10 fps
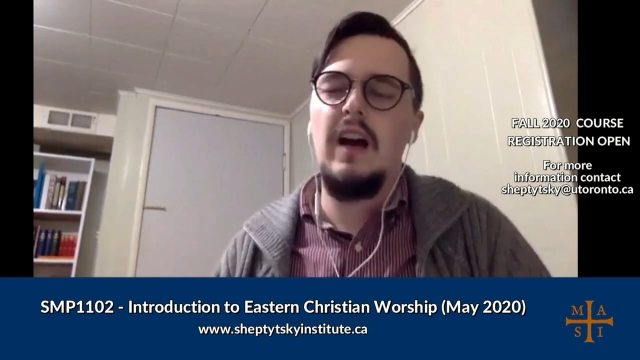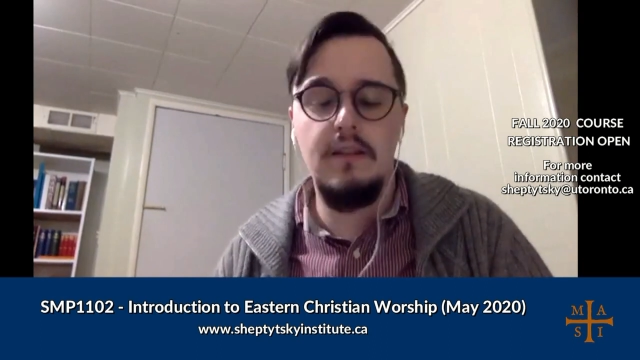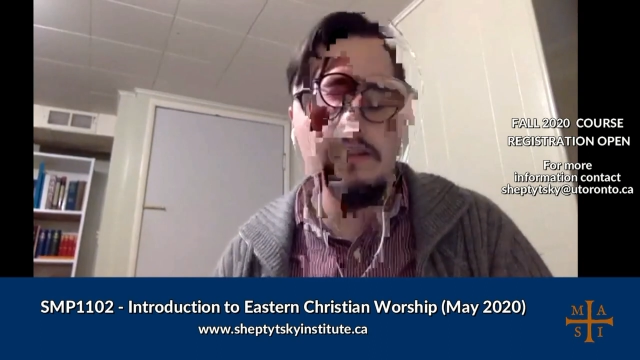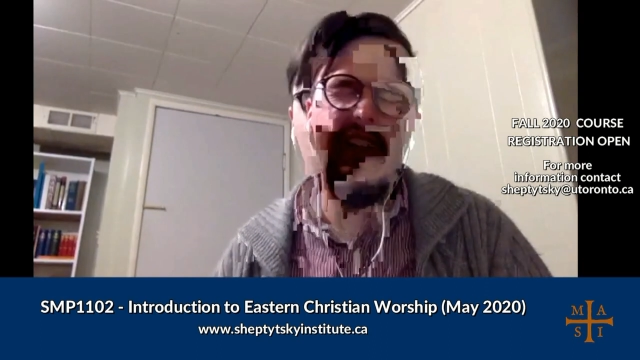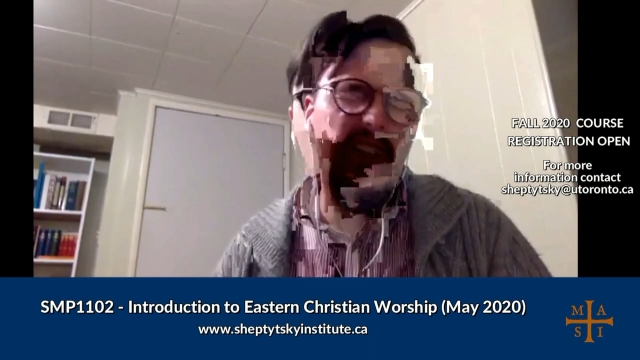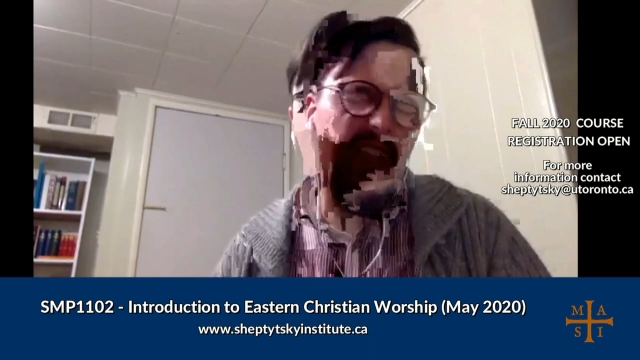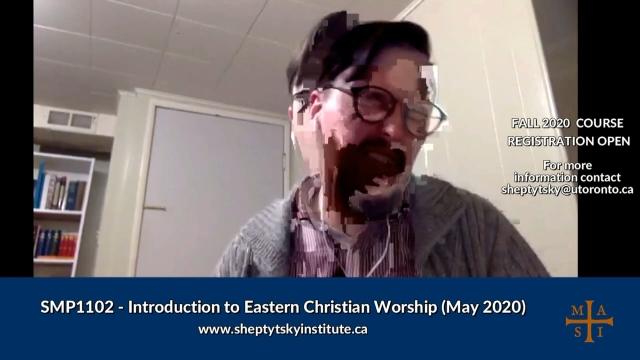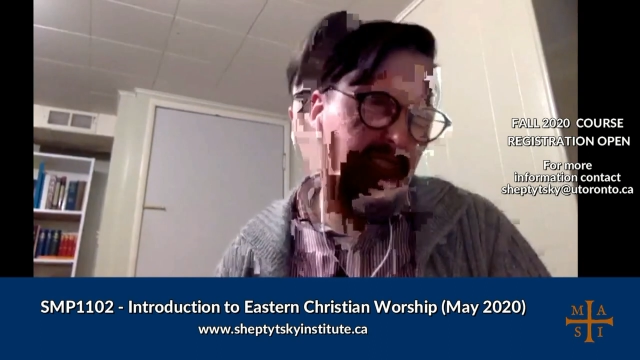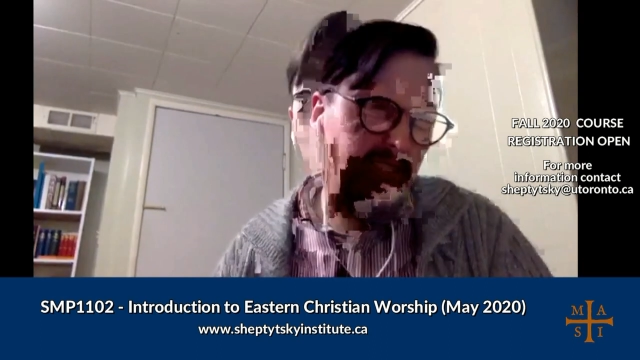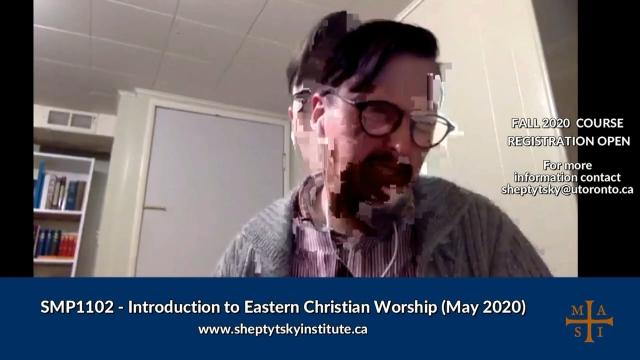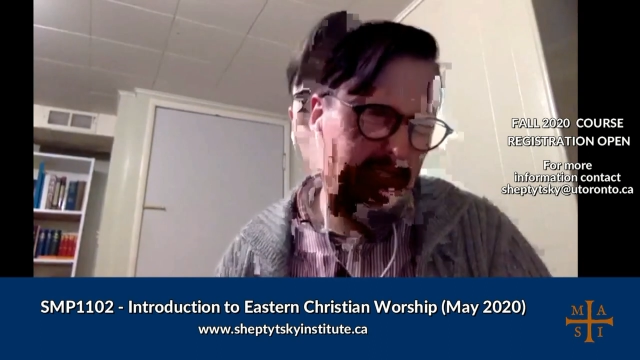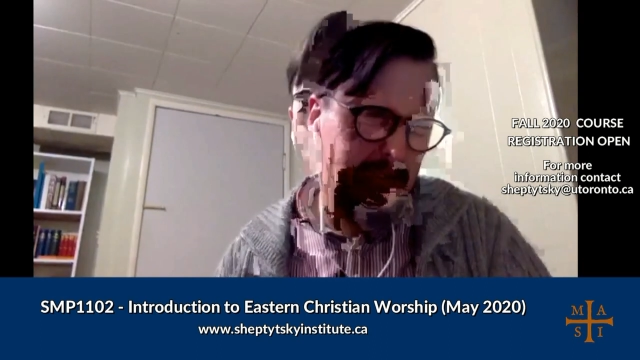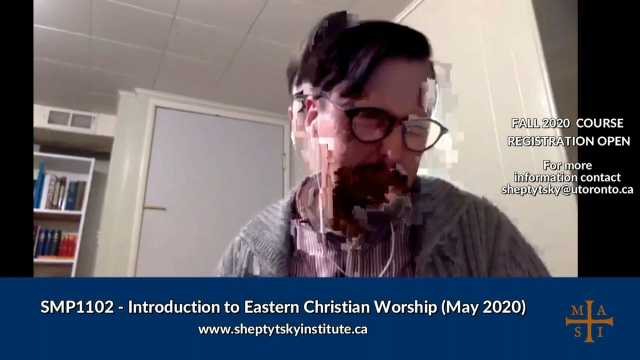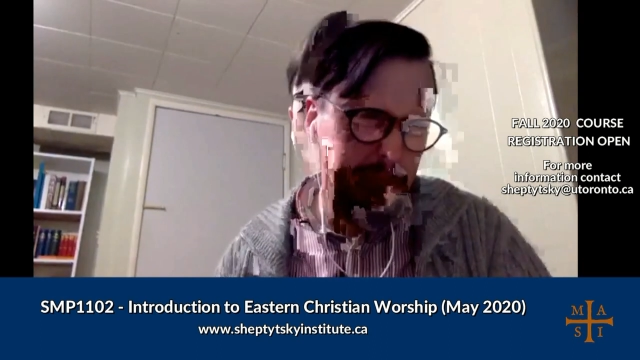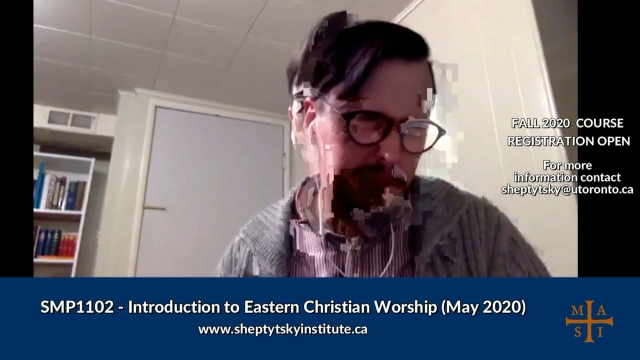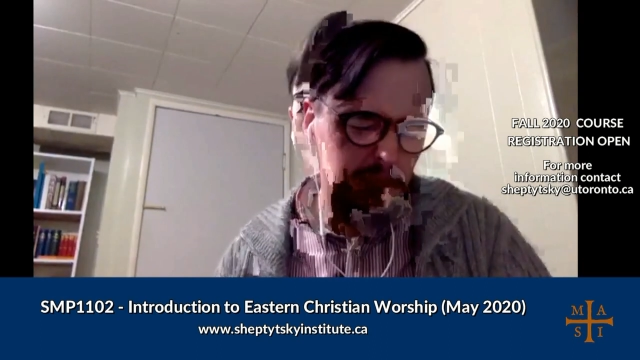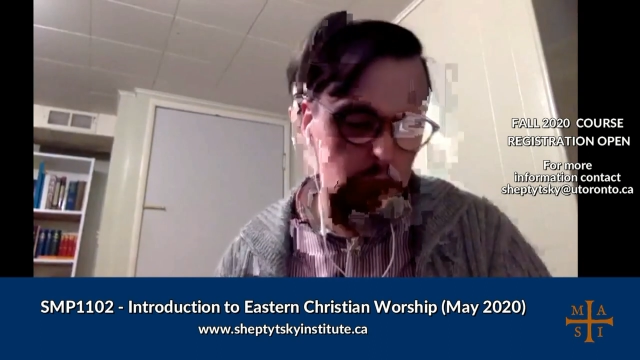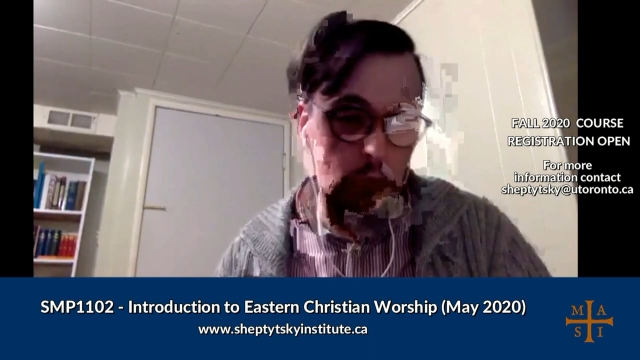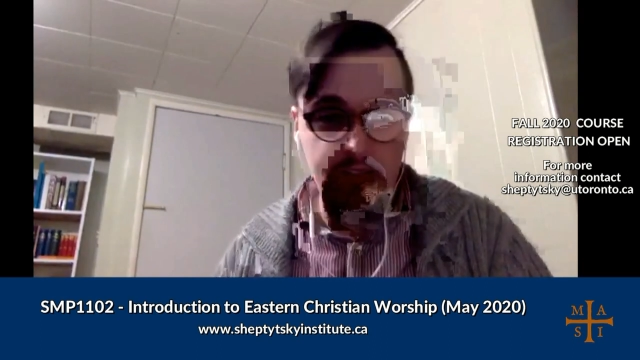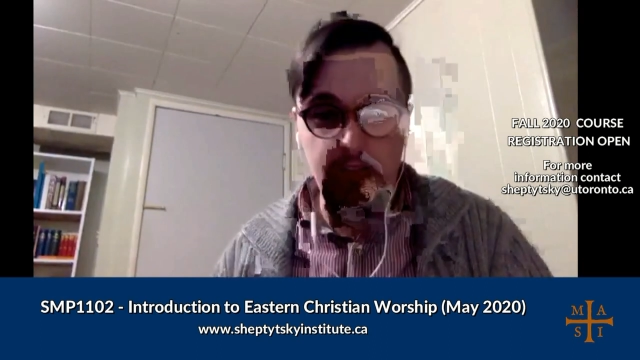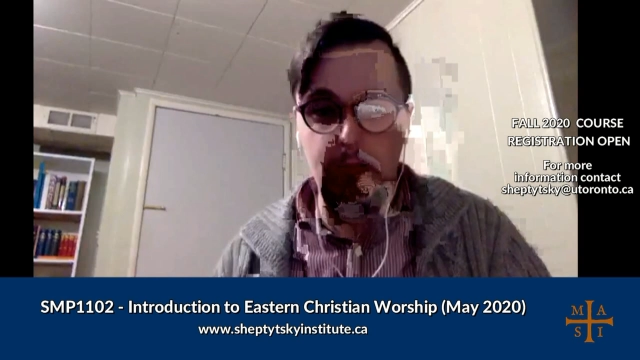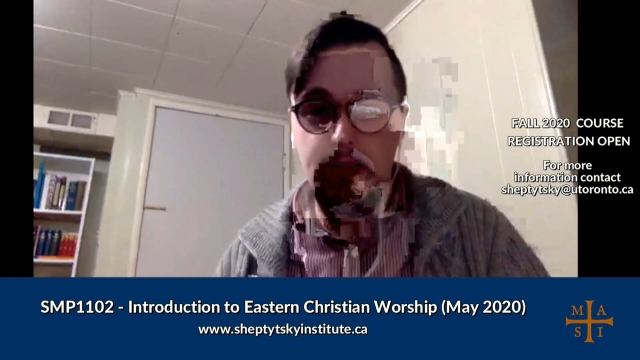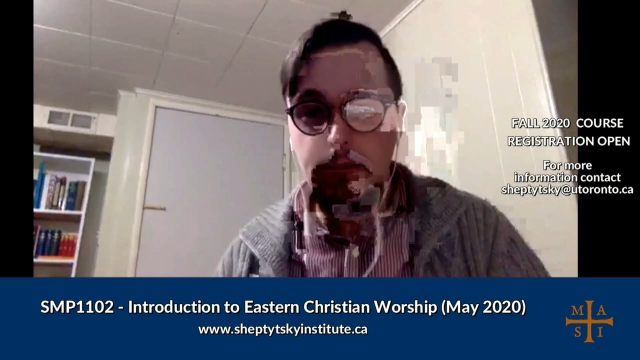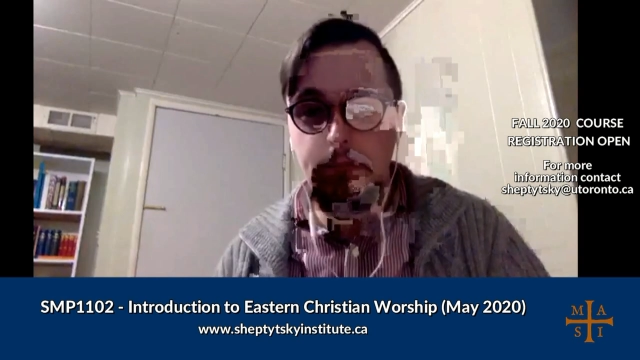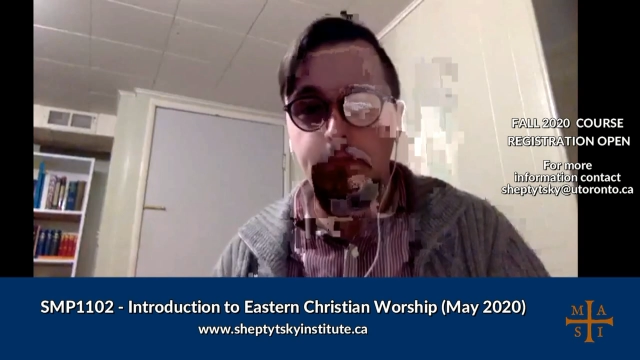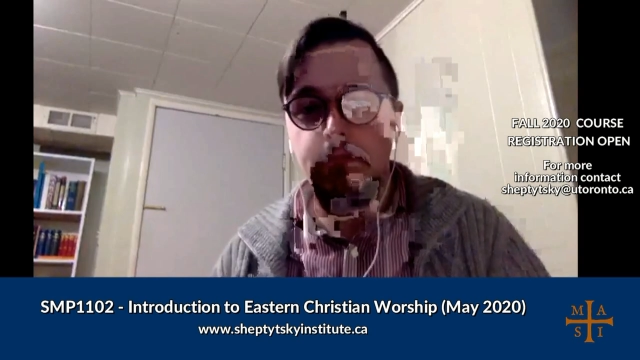and Wazema.